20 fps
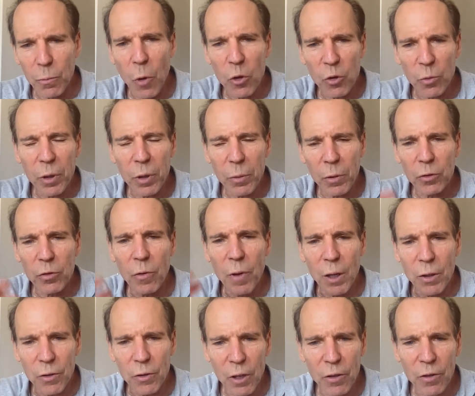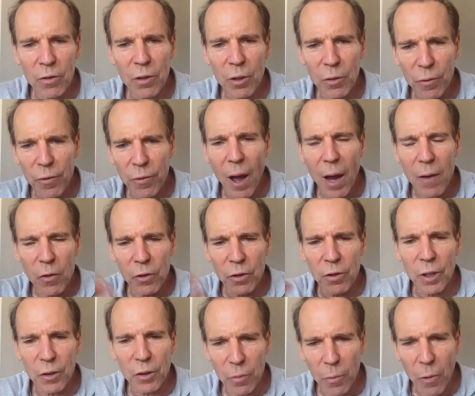Most people transitioned in five or
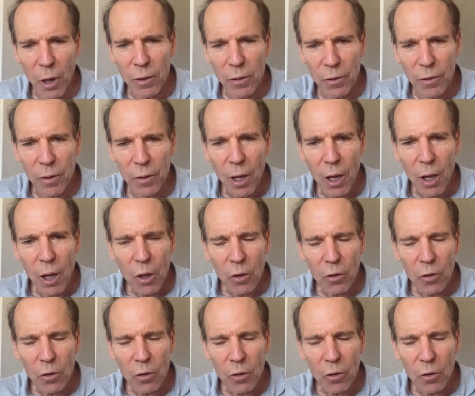six months.